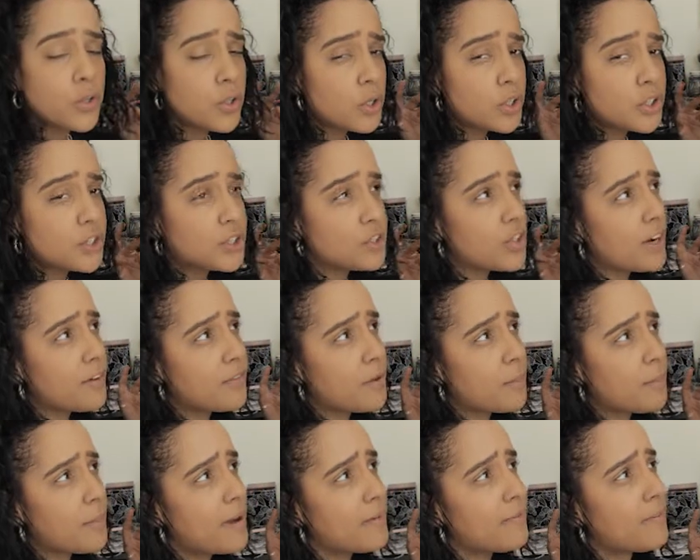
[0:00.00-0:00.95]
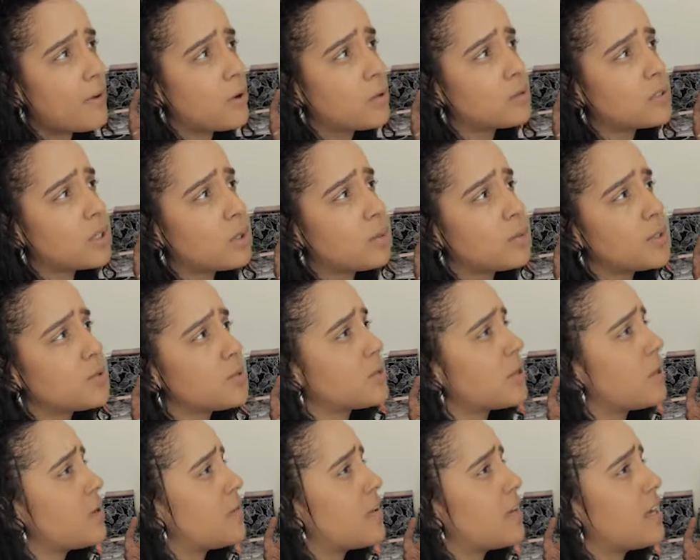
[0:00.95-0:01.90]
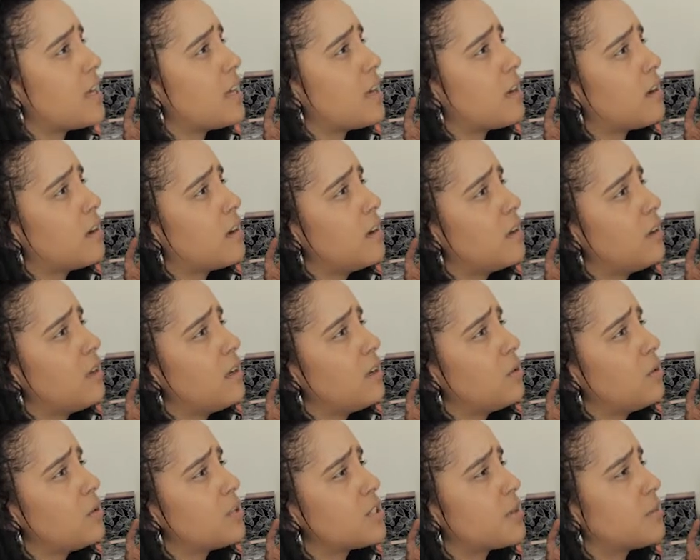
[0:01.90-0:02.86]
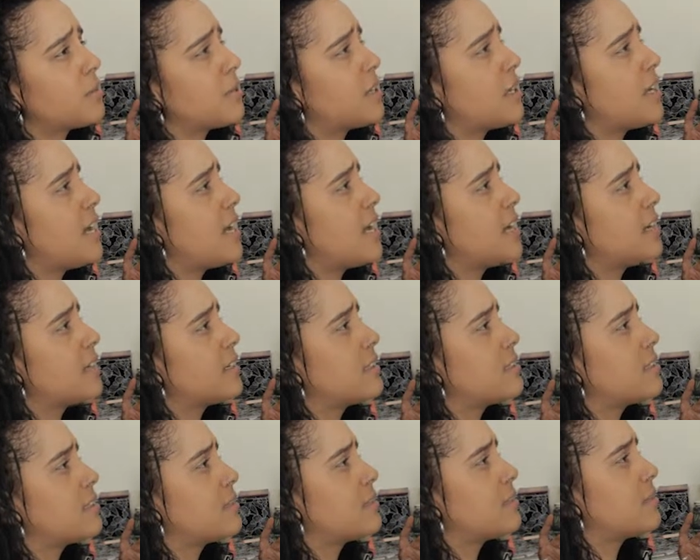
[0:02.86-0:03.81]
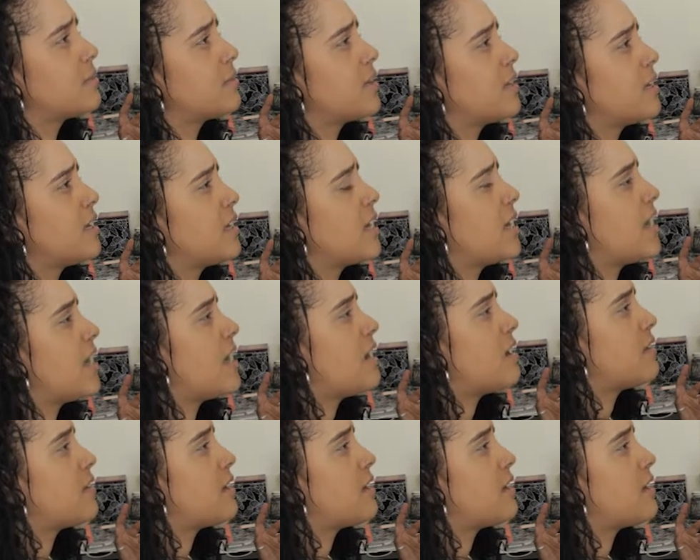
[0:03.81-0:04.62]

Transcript: not straight from my folder, which was over here, which I'm going to X. I'm going to get out of